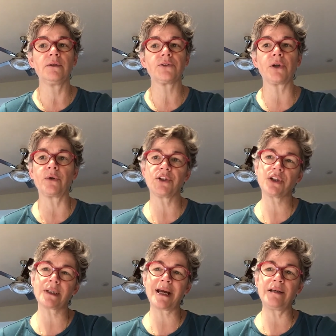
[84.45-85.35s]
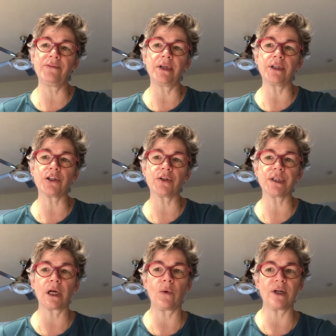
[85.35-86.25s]
So it's just kind of an
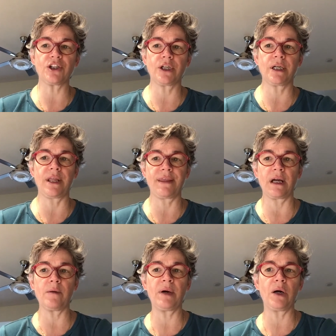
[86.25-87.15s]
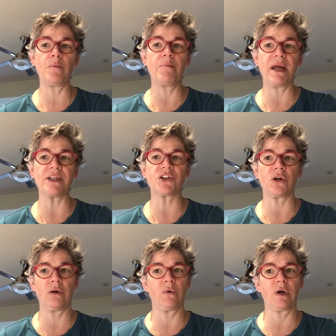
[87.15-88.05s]
interesting question to think about based
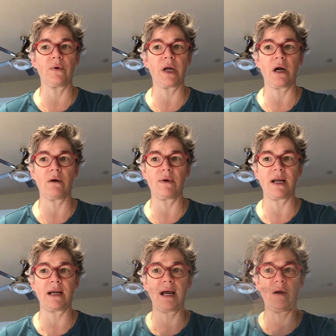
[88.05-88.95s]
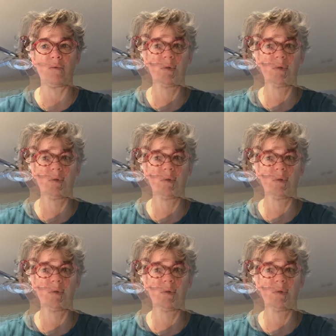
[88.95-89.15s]
on where we are right now.